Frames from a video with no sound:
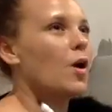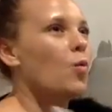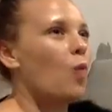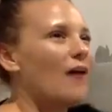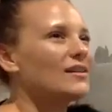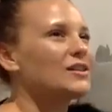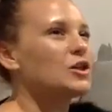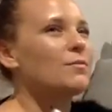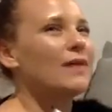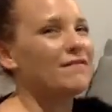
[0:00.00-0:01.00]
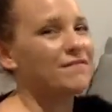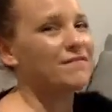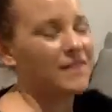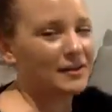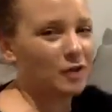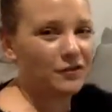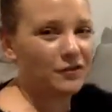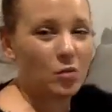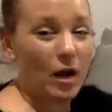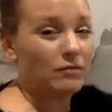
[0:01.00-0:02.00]
whilst you might feel
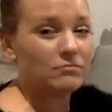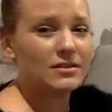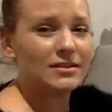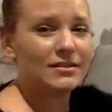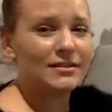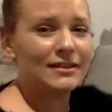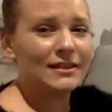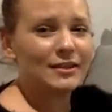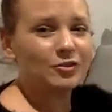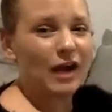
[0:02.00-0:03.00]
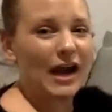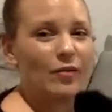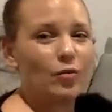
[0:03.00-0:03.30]
overwhelmed, right?